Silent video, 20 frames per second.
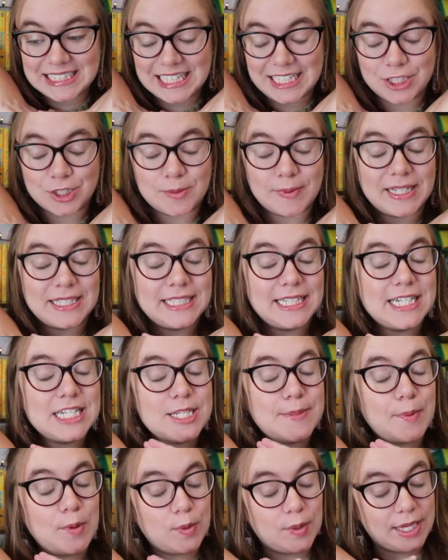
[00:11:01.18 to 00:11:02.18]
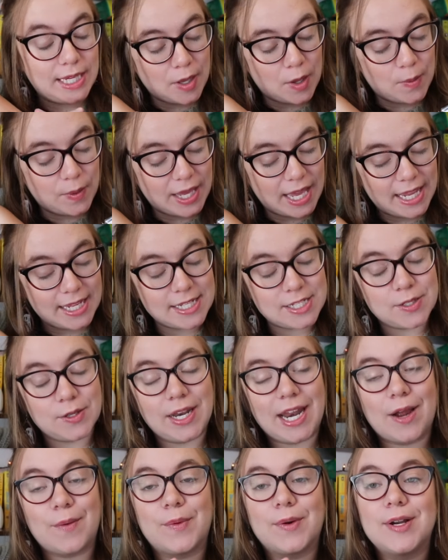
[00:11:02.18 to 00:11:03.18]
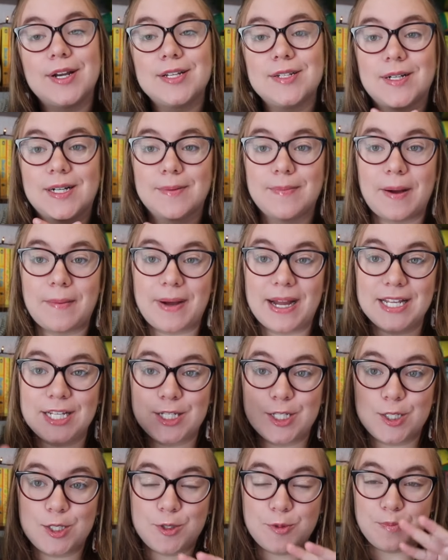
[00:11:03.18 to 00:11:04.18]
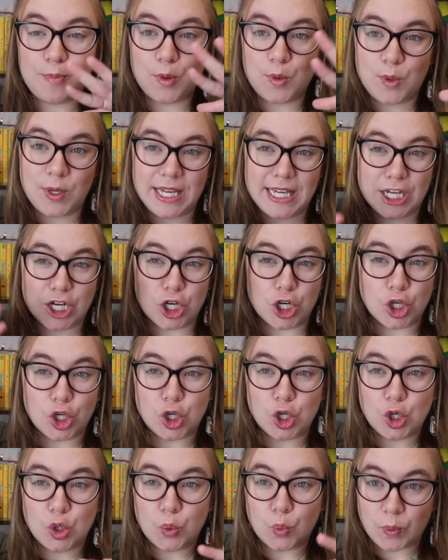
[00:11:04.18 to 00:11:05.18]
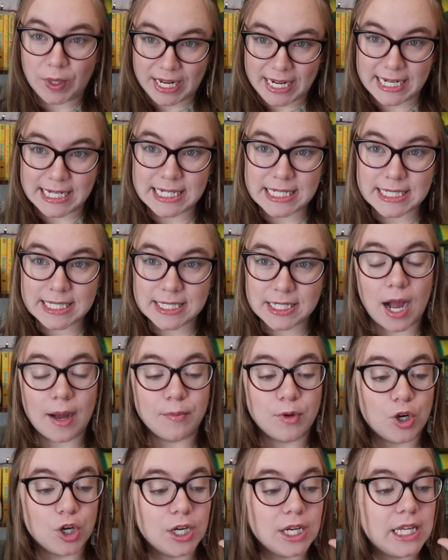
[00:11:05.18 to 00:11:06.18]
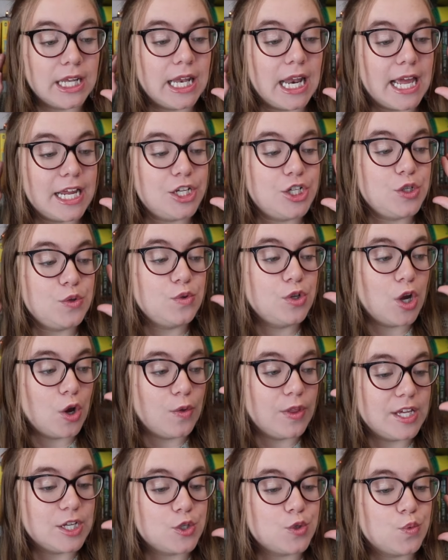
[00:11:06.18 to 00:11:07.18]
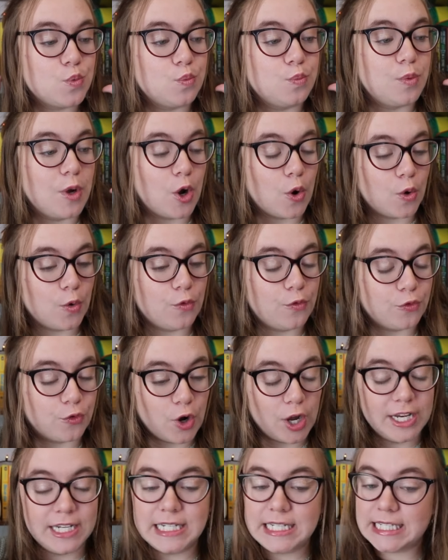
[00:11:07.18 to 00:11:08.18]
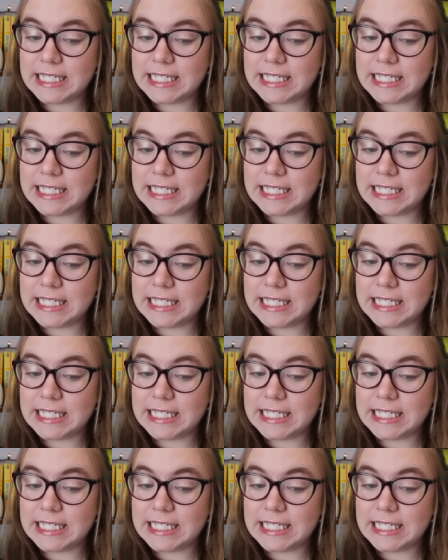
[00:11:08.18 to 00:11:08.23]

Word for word: things are about to get spooky. Okay, so now we're gonna talk about my spookier reads. I'm gonna let you know this front and